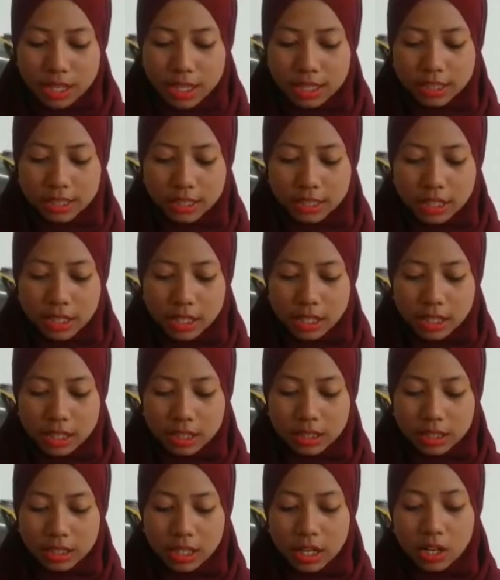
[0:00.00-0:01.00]
And
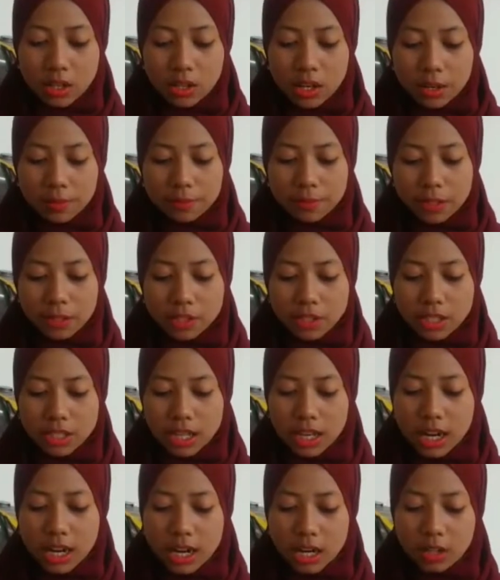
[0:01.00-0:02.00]
now I'm going to
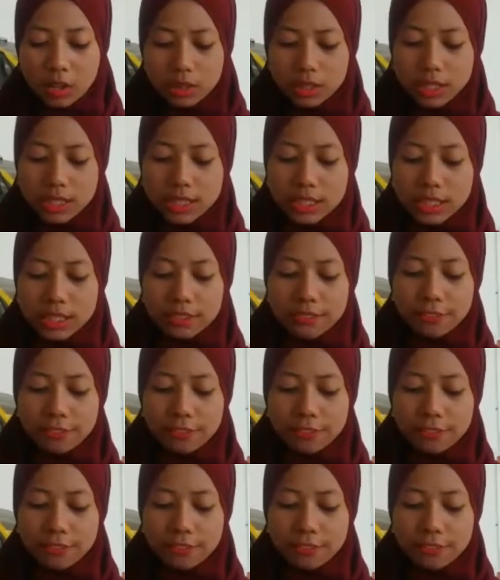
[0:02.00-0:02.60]
say how it